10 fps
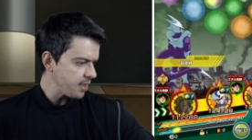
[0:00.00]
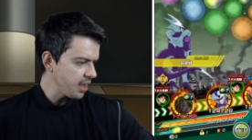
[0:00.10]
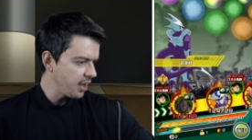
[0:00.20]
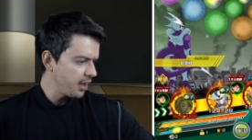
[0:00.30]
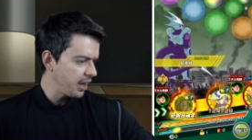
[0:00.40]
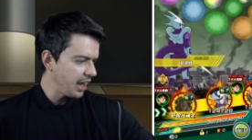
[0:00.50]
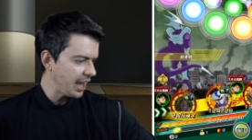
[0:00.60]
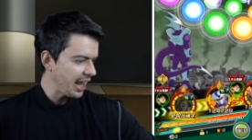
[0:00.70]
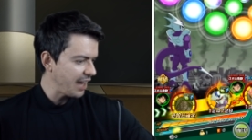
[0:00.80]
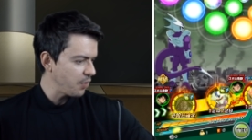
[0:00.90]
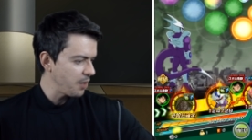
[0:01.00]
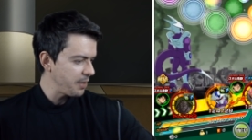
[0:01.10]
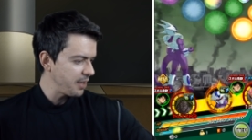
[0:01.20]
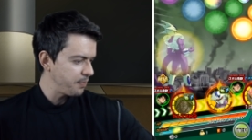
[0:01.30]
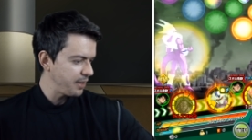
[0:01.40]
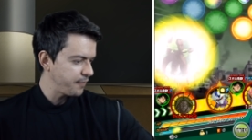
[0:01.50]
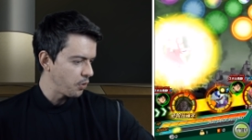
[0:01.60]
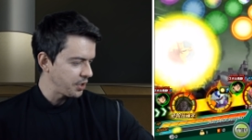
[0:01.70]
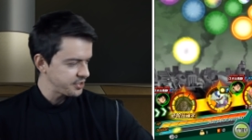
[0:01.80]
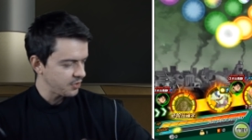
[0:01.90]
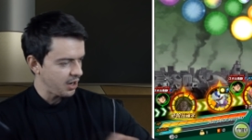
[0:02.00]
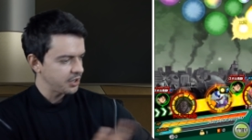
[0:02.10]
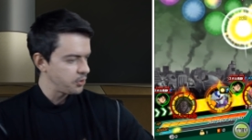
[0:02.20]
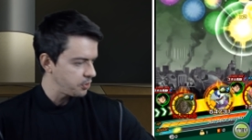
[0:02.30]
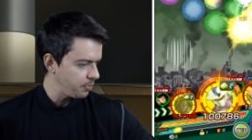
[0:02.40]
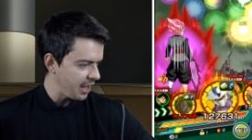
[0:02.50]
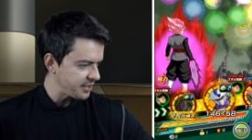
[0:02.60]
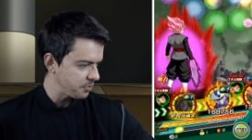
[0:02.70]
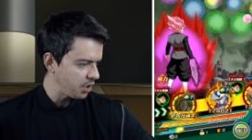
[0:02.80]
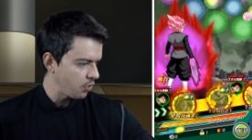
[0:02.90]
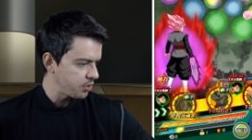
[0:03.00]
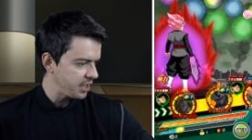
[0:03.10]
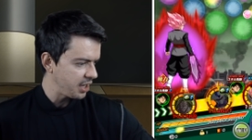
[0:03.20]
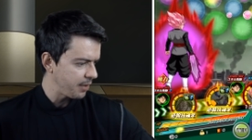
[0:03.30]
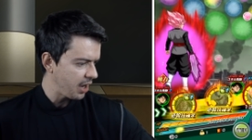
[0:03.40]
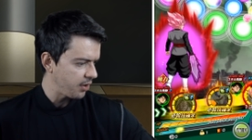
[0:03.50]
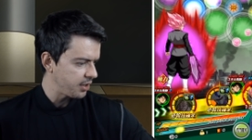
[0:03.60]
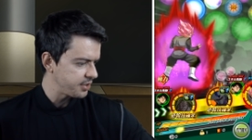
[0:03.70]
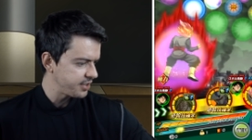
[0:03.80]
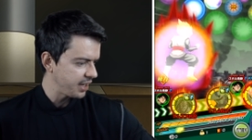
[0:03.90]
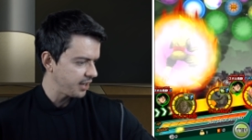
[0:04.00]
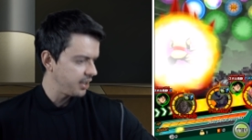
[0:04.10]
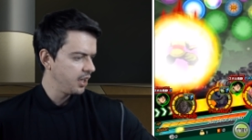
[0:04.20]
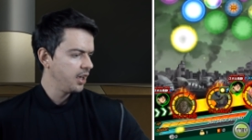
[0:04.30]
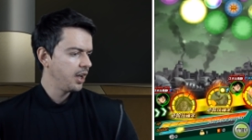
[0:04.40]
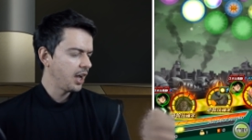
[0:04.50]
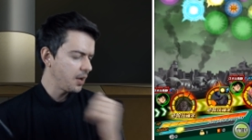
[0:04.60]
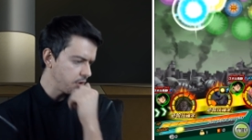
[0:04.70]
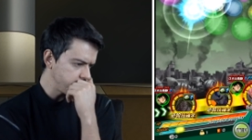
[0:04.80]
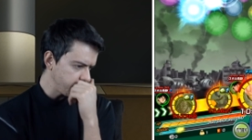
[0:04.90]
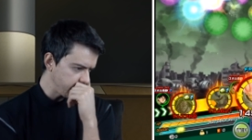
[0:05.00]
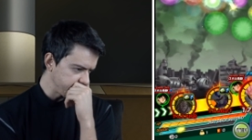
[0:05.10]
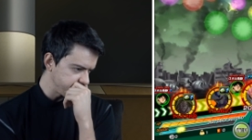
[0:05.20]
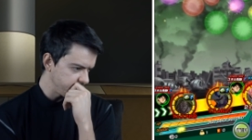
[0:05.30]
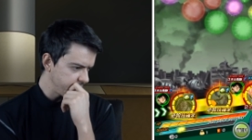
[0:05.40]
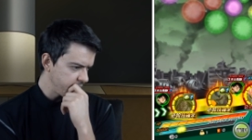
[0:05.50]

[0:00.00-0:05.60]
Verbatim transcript: Uh, and again, I don't want to be the big focus around Goku Black, so I'm gonna rotate him out here in a second, and then we'll do this.